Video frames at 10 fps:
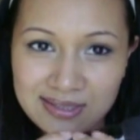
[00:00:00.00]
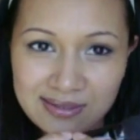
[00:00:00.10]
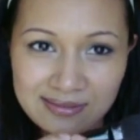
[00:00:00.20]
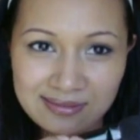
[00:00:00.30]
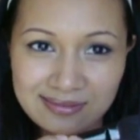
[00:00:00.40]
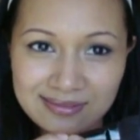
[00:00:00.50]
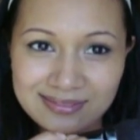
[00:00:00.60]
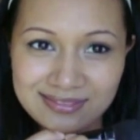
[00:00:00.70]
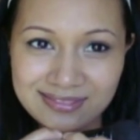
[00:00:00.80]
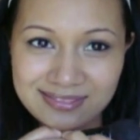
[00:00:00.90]
So
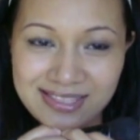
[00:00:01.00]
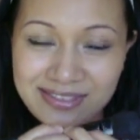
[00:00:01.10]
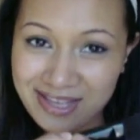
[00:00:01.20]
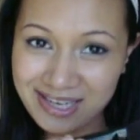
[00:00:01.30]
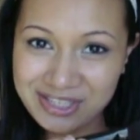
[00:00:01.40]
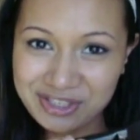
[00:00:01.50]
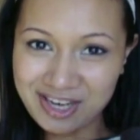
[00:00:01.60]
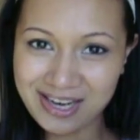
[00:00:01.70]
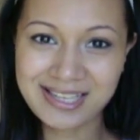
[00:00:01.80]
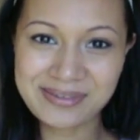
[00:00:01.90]
give that a
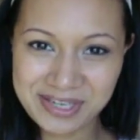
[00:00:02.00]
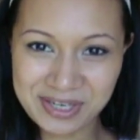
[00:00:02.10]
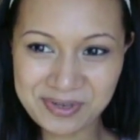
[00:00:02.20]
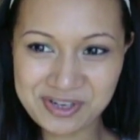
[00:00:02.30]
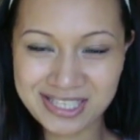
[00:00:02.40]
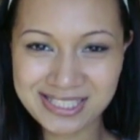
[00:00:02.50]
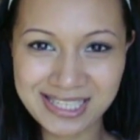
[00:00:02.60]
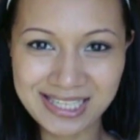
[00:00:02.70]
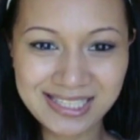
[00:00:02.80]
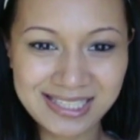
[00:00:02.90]
try. Let me know what you
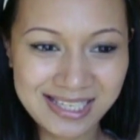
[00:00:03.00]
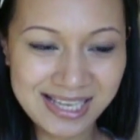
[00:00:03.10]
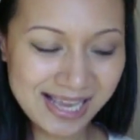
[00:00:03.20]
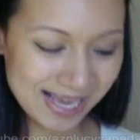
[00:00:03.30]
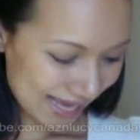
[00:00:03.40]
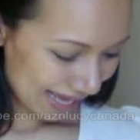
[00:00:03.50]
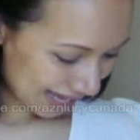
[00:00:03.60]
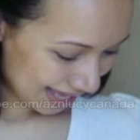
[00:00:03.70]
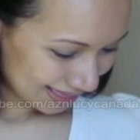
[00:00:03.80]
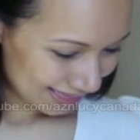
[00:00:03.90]
guys think.
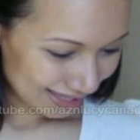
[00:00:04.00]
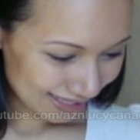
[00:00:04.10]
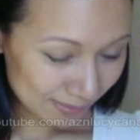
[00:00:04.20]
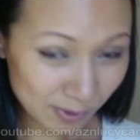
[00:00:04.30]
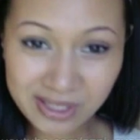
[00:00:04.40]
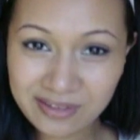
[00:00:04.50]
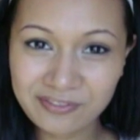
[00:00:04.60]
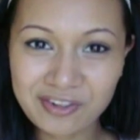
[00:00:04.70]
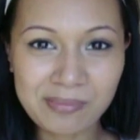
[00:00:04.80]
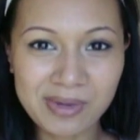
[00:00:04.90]
And that's about it
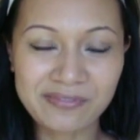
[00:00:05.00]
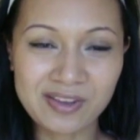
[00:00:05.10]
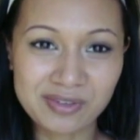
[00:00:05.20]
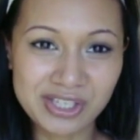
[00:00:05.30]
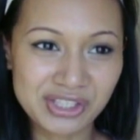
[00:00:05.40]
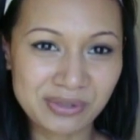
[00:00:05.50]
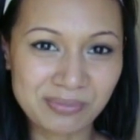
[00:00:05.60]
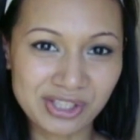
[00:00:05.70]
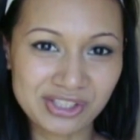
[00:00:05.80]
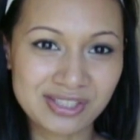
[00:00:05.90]
for all my
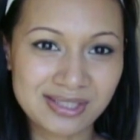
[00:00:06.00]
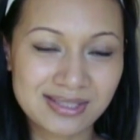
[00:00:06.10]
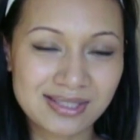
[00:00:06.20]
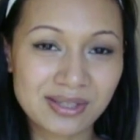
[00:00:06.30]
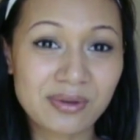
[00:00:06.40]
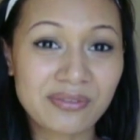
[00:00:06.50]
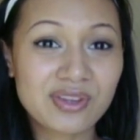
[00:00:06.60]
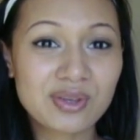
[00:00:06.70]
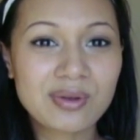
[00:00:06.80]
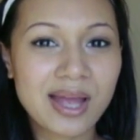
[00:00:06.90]
foundation brushes. So if
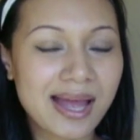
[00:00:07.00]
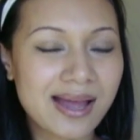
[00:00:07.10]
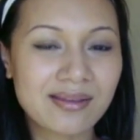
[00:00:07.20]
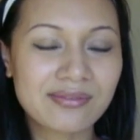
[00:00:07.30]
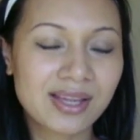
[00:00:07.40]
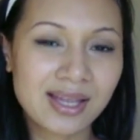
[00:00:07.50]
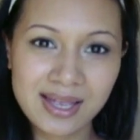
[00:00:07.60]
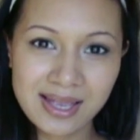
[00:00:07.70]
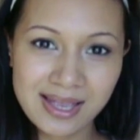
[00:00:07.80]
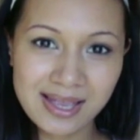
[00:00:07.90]
you have
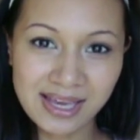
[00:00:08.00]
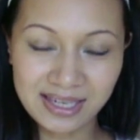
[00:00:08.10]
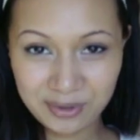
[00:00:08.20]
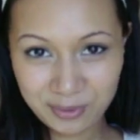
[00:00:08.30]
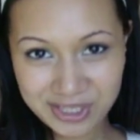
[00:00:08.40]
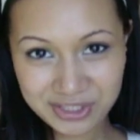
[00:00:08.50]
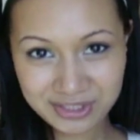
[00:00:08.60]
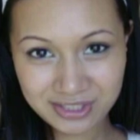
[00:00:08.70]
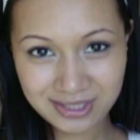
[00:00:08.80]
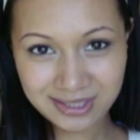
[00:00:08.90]
any
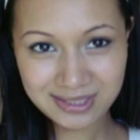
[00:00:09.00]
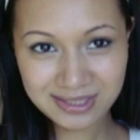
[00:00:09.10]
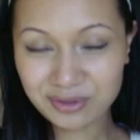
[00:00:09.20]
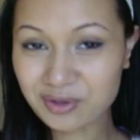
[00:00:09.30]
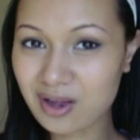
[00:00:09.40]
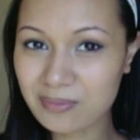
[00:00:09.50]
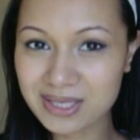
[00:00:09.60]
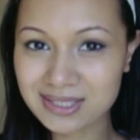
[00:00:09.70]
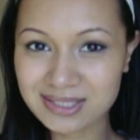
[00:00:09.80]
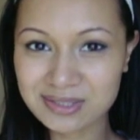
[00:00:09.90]
questions or
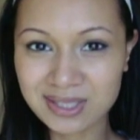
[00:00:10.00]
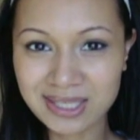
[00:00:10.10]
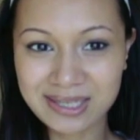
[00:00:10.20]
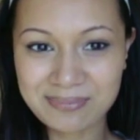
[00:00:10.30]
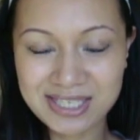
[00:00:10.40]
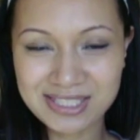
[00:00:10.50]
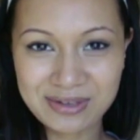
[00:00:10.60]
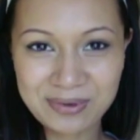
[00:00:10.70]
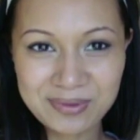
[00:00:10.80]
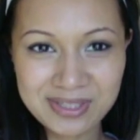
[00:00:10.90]
comments you'd like me to
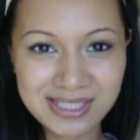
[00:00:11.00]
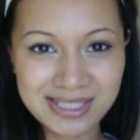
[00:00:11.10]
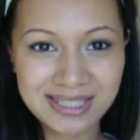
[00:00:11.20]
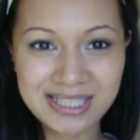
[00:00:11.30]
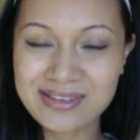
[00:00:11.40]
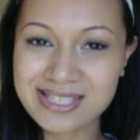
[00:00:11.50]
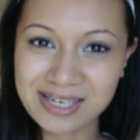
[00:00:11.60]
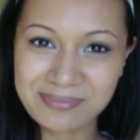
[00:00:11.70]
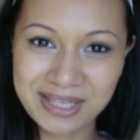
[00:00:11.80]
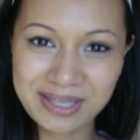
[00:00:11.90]
know, just leave it
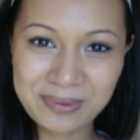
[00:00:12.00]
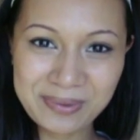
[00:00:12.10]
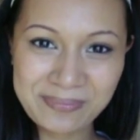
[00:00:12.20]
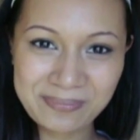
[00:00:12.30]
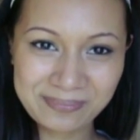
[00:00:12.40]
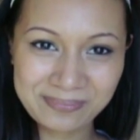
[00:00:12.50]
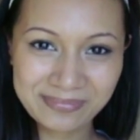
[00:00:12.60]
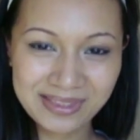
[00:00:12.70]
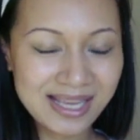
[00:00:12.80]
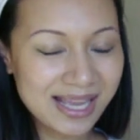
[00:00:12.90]
down below.
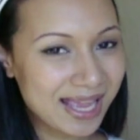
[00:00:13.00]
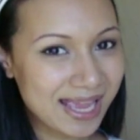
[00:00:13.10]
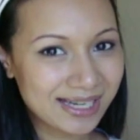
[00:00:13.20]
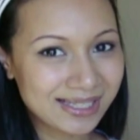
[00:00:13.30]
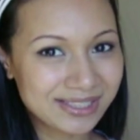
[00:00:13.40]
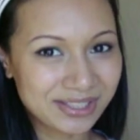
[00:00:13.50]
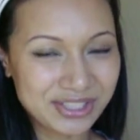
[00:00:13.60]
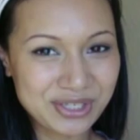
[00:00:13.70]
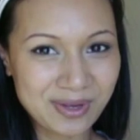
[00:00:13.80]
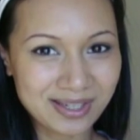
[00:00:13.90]
And I'll talk
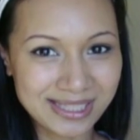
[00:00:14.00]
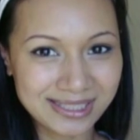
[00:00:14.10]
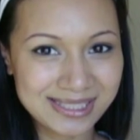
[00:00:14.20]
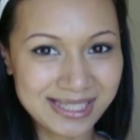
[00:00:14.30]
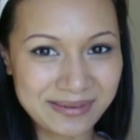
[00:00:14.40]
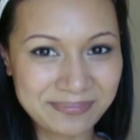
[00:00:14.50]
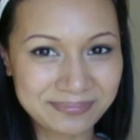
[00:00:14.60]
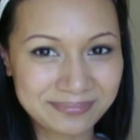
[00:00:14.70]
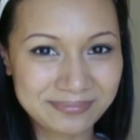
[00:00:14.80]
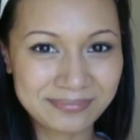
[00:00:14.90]
to you all next
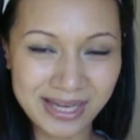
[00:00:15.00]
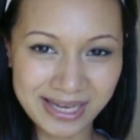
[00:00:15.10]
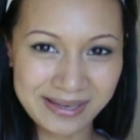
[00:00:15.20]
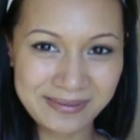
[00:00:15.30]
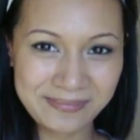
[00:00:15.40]
time. Bye.